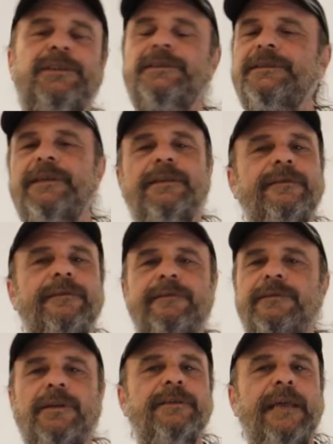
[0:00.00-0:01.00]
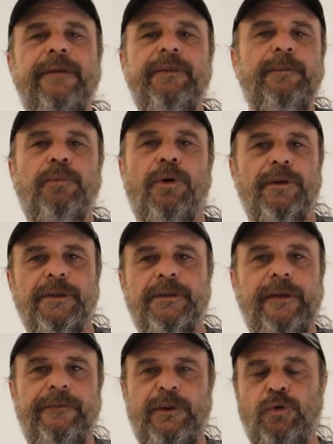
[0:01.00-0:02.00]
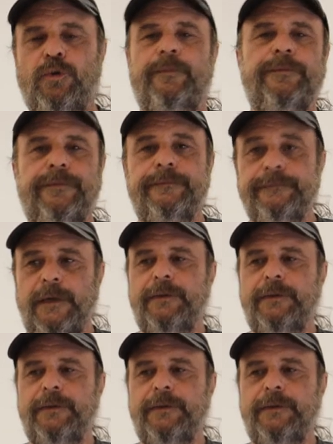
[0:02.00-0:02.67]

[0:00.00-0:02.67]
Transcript: She just doesn't doesn't have any pull, doesn't have any oomph.